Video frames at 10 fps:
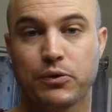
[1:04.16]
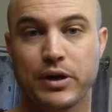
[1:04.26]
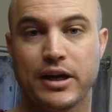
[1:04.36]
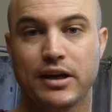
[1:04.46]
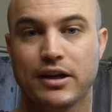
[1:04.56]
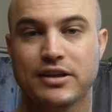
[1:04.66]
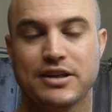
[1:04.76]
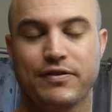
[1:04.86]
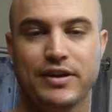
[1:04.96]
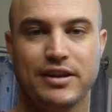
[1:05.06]
green because
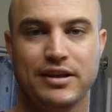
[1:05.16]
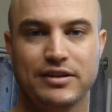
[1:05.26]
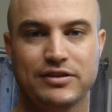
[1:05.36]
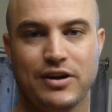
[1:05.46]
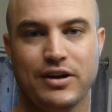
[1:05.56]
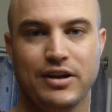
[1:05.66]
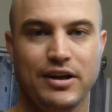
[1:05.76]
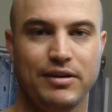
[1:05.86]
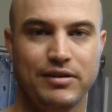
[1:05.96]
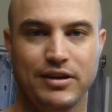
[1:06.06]
everything's starting
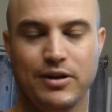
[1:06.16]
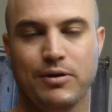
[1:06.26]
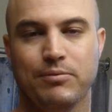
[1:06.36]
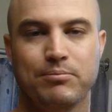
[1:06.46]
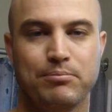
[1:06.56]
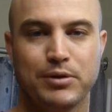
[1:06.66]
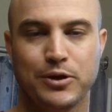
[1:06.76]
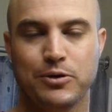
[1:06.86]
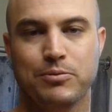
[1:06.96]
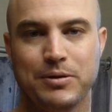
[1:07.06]
to,
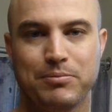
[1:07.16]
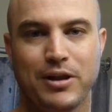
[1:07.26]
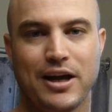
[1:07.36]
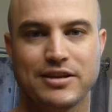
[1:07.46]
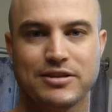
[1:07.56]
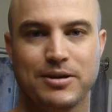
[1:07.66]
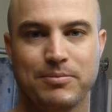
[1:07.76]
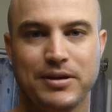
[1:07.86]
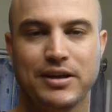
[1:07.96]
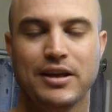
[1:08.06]
bloom and
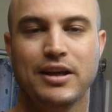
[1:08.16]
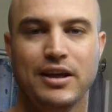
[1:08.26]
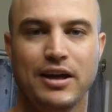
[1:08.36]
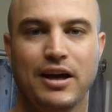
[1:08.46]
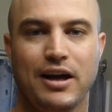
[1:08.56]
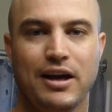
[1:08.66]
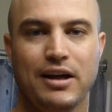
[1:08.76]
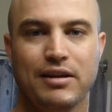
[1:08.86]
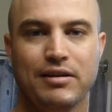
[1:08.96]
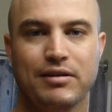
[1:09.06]
blossom, and
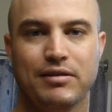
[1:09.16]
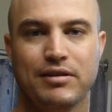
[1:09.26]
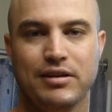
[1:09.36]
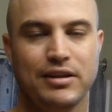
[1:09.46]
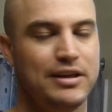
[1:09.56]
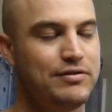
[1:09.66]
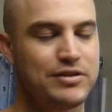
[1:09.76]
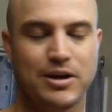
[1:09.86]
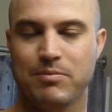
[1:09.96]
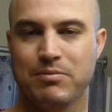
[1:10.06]
the leaves
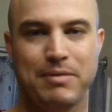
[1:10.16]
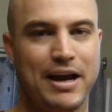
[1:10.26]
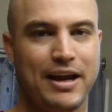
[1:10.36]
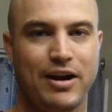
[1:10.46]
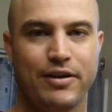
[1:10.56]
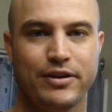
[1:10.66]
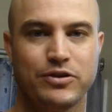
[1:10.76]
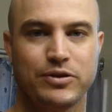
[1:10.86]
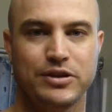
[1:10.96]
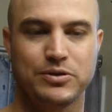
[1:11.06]
are coming back out on the
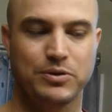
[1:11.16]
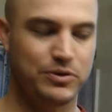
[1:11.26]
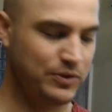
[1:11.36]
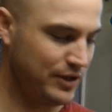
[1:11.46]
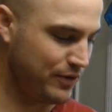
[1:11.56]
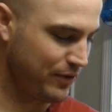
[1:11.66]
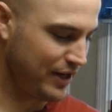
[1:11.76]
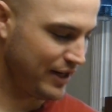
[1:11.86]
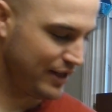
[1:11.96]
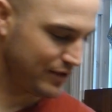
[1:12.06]
trees, so it's really
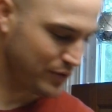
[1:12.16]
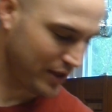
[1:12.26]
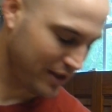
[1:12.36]
green. And so I